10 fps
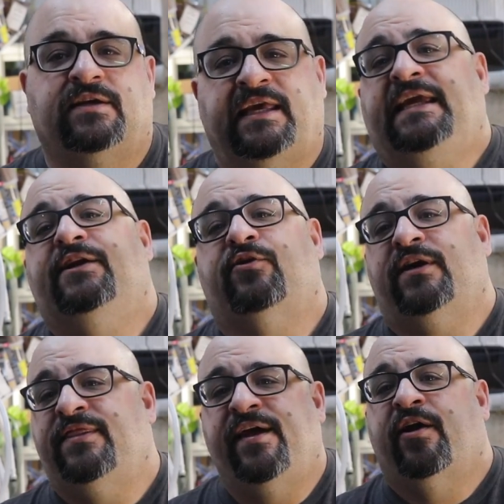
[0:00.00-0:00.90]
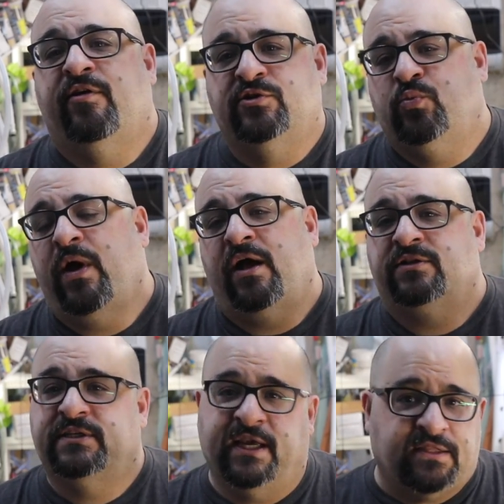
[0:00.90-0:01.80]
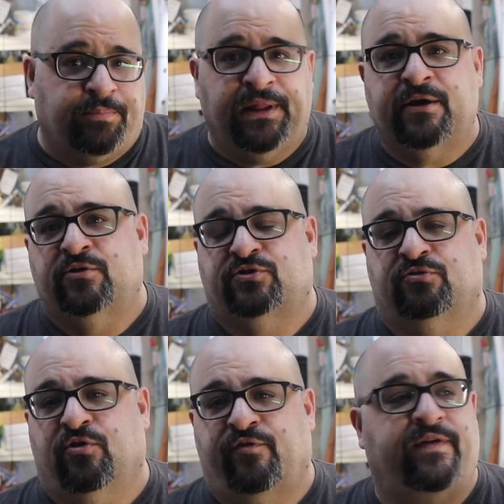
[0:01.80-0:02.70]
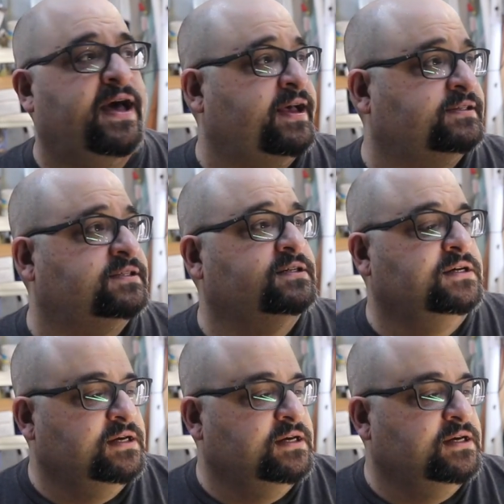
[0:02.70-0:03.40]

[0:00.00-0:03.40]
heater in there as well to get the plecos to grow fast.